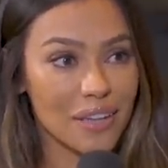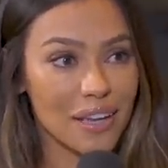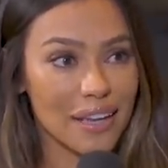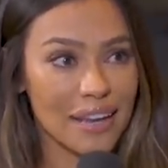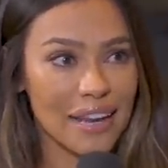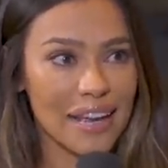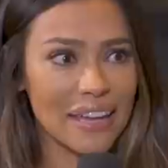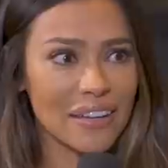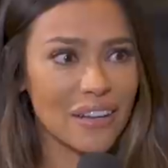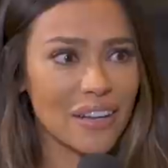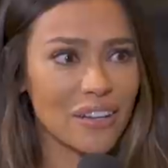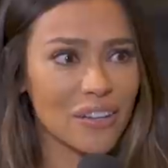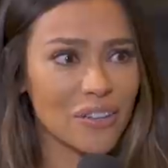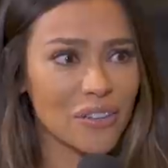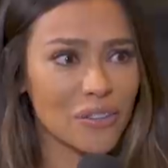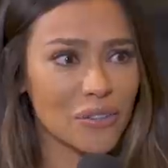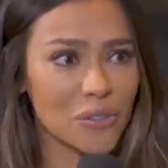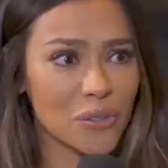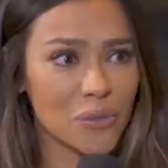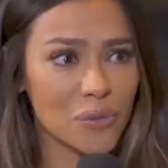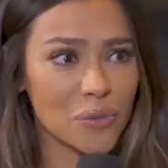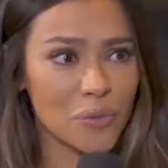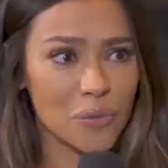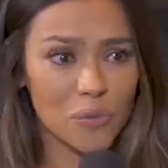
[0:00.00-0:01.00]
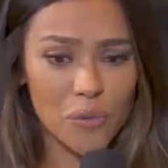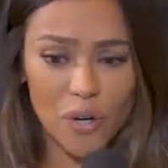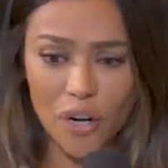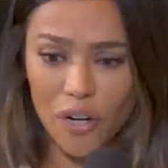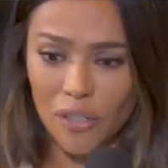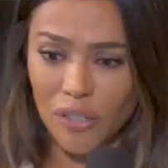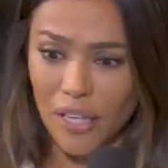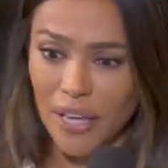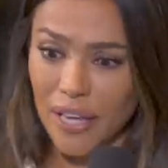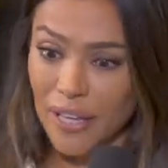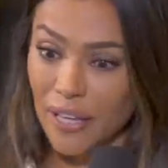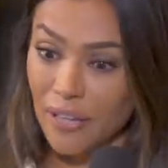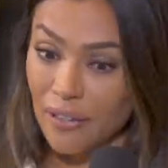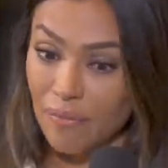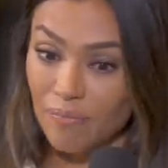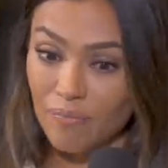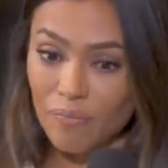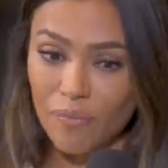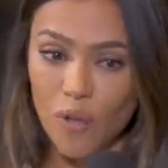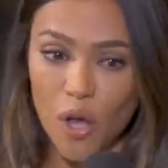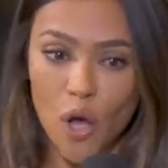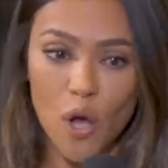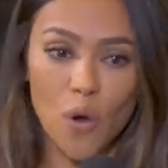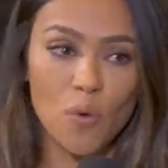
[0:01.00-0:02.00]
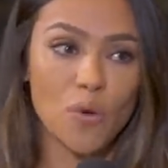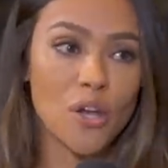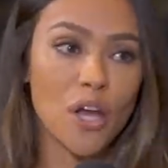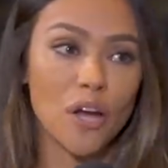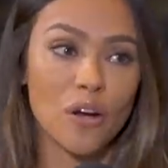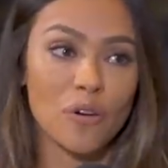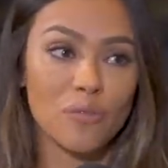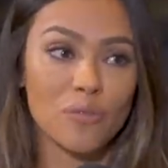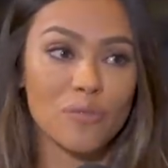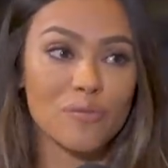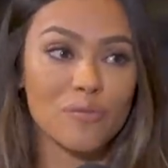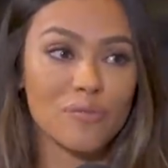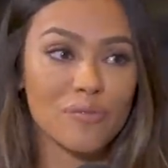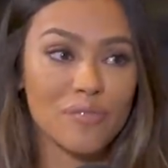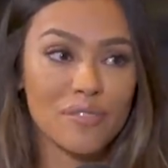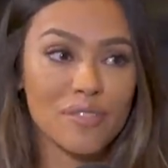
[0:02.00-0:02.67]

an aunt and uncle who are like, oh no,